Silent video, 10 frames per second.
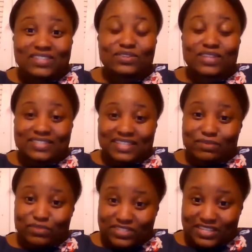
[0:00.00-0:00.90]
So that day I
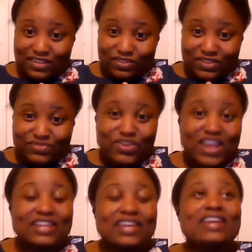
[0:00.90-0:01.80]
was sick on that
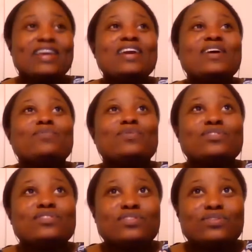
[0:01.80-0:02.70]
Friday
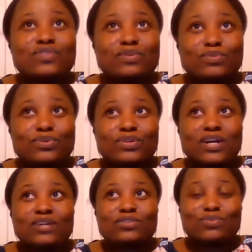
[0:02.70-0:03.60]
was November
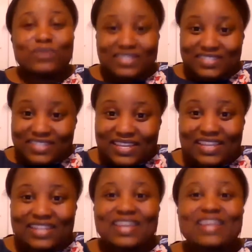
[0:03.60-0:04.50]

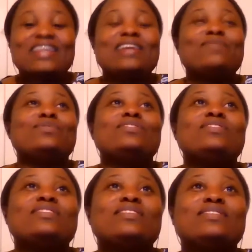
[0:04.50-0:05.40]
22nd, and it was